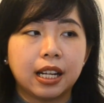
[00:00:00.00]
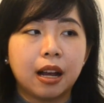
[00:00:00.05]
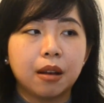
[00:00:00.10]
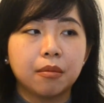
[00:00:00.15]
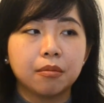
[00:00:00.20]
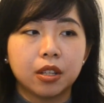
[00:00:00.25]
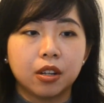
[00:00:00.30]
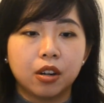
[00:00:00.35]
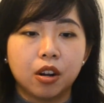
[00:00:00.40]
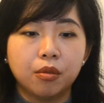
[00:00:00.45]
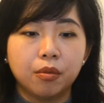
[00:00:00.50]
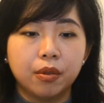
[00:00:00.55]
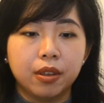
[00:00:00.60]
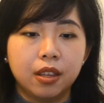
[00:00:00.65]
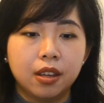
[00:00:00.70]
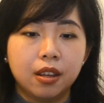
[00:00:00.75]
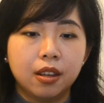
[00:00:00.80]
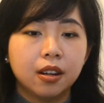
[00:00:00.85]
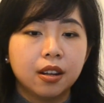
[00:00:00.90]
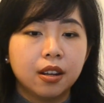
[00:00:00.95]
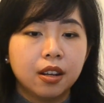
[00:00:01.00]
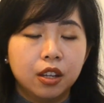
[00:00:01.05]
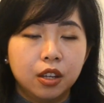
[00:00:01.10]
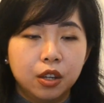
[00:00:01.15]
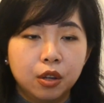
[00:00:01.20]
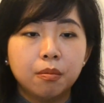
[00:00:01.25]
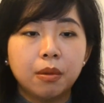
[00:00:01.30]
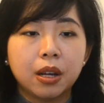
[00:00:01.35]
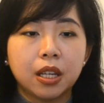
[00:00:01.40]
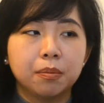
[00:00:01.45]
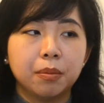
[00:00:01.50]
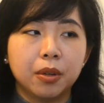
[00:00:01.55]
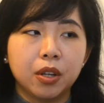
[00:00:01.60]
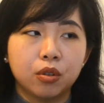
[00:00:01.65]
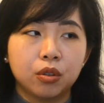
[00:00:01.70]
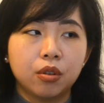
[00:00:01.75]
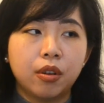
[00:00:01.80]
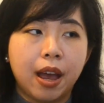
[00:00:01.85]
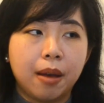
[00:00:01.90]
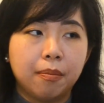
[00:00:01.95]
comes along with it, you must be
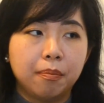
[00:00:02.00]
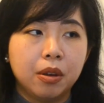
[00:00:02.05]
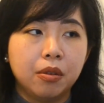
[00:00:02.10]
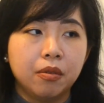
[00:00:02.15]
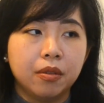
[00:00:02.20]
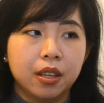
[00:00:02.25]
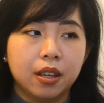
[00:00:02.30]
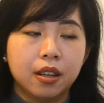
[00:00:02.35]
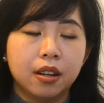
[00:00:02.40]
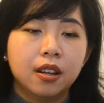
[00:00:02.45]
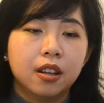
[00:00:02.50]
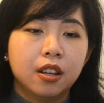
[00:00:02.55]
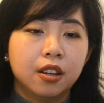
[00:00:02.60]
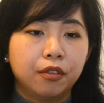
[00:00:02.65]
also happy with it.